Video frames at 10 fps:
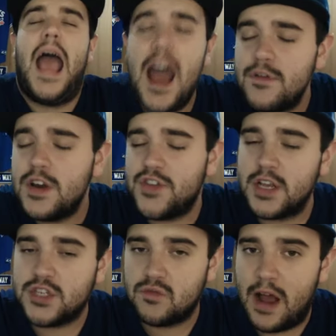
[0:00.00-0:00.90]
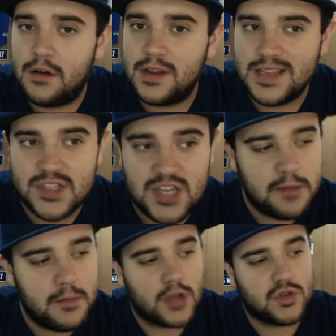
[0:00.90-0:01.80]
everything surrounding this
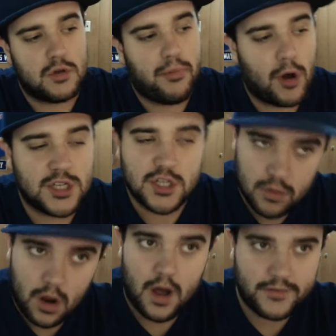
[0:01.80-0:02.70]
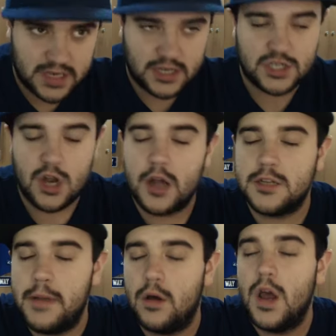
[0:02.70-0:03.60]
team, and also the reports you obviously just
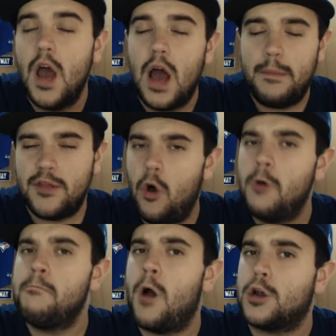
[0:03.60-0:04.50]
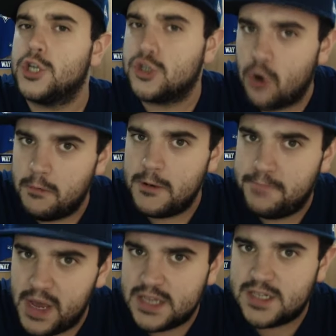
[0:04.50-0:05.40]
talked about the whole Marcus Stroman
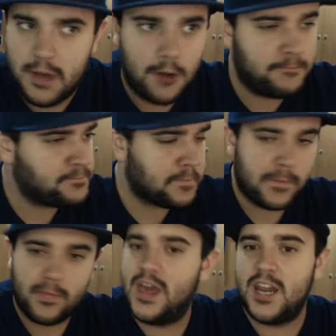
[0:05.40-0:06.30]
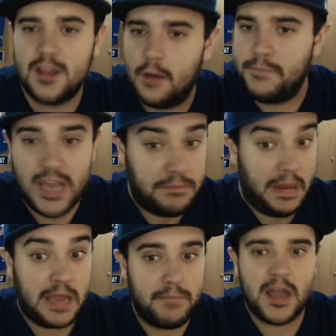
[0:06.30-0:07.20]
piece about getting the big,
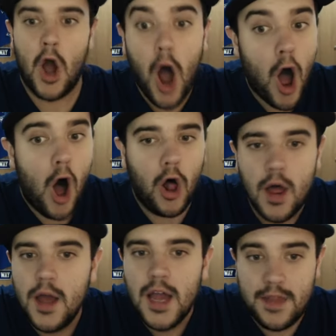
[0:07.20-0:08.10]
big, big haul.